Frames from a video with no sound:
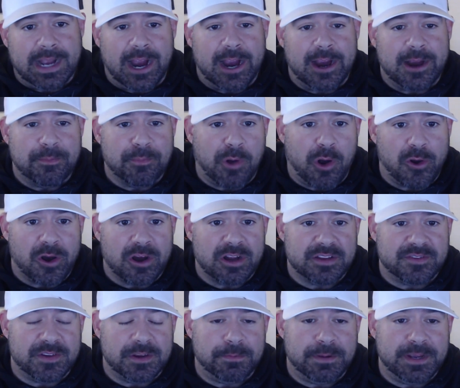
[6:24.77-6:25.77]
I am
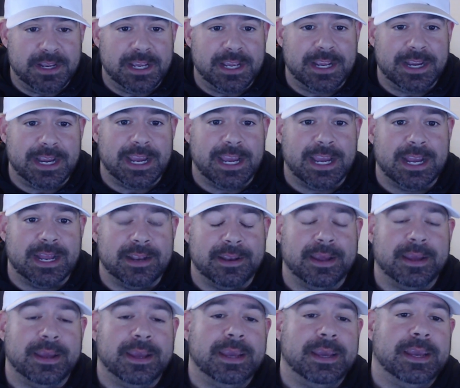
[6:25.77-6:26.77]
RSVPing,
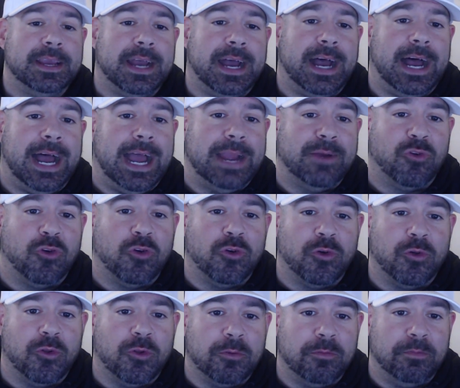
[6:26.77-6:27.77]
and I
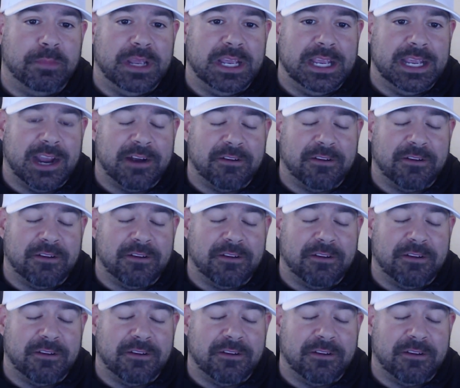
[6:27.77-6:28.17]
will be.